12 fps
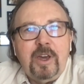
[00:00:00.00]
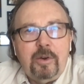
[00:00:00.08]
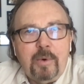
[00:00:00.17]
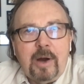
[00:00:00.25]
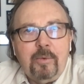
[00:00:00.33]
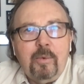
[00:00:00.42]

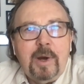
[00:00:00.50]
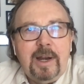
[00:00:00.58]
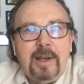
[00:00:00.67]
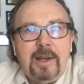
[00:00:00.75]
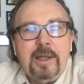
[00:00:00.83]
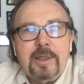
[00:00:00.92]
figure out
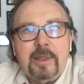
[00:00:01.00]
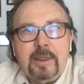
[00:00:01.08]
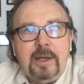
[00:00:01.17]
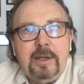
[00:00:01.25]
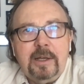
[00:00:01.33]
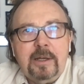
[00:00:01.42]
what it is
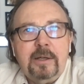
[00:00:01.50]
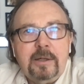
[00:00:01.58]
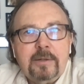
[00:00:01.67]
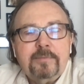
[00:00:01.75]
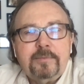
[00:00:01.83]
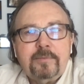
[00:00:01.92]
that they did.